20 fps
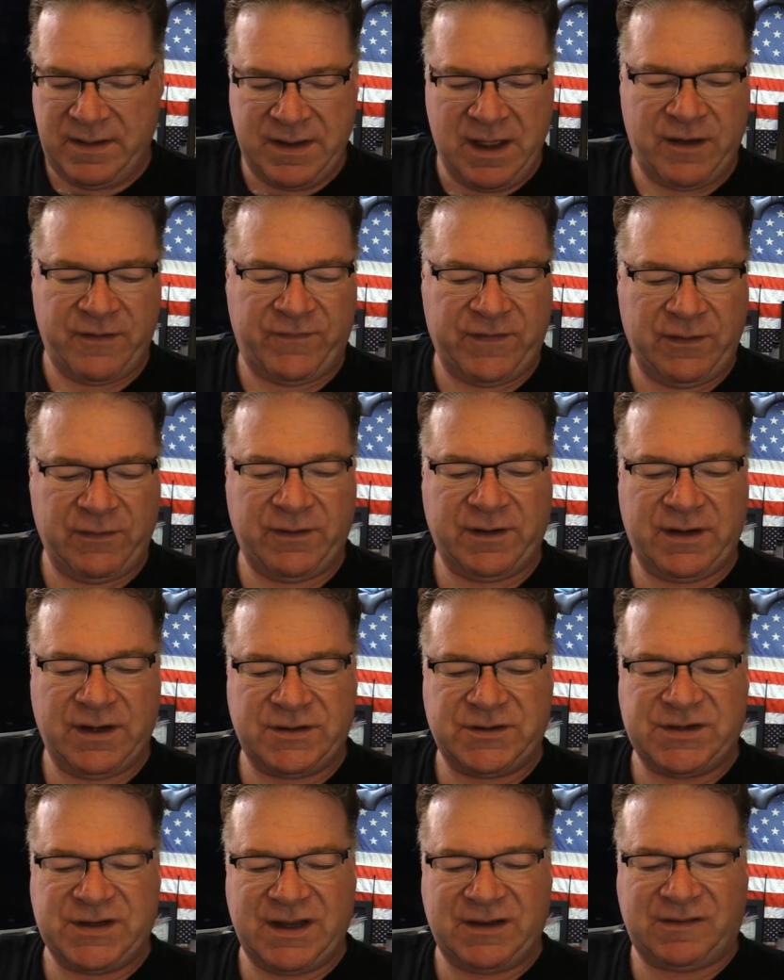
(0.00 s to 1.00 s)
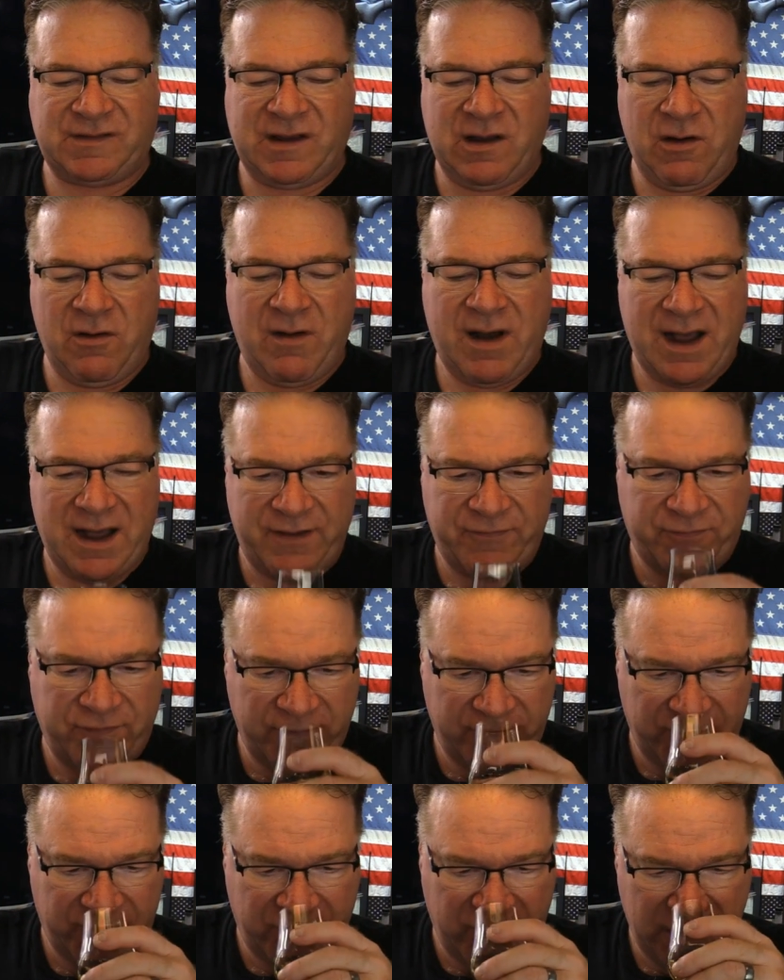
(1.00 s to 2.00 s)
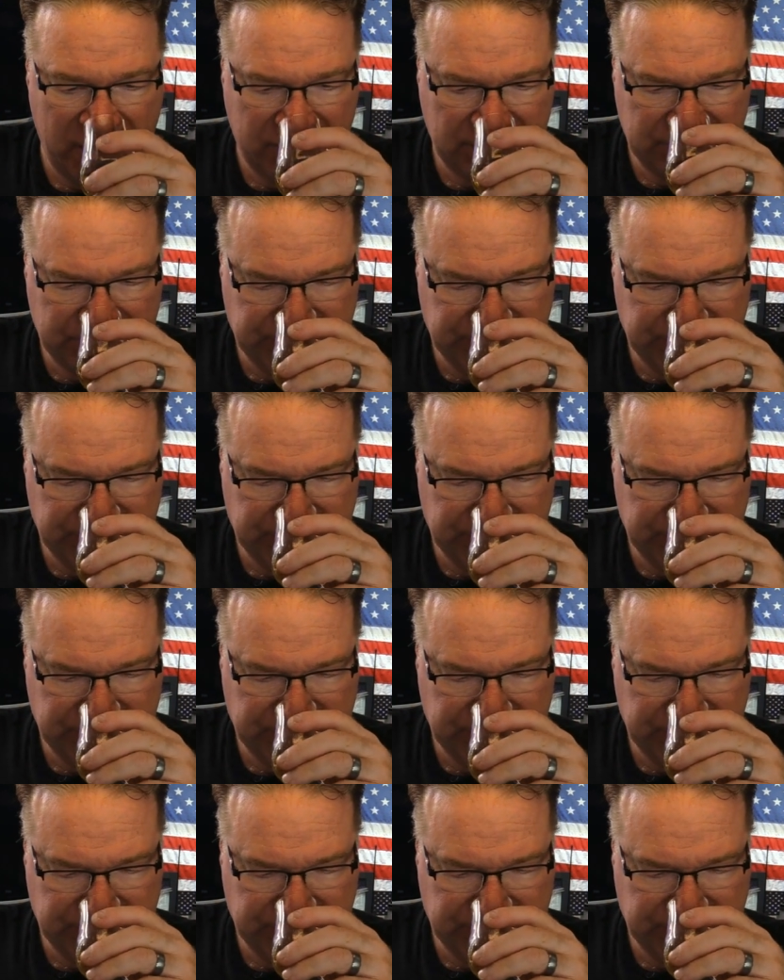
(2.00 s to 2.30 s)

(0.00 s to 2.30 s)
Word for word: Now, if you were to just go off of